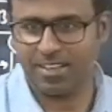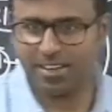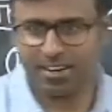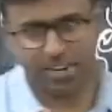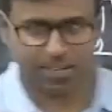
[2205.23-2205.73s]

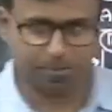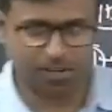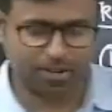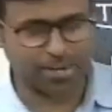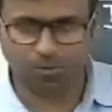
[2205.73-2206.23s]

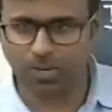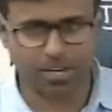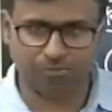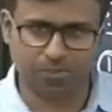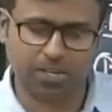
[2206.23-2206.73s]
Right wing,
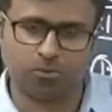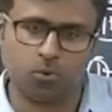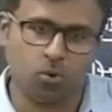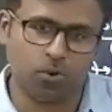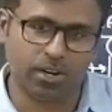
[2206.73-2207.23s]
left wing.
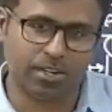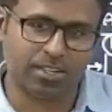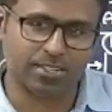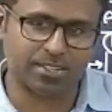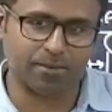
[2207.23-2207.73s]
Who won
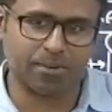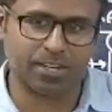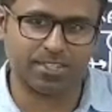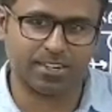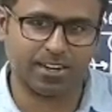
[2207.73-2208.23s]
this time
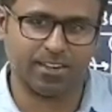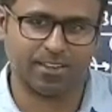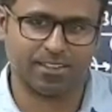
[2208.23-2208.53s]
recently?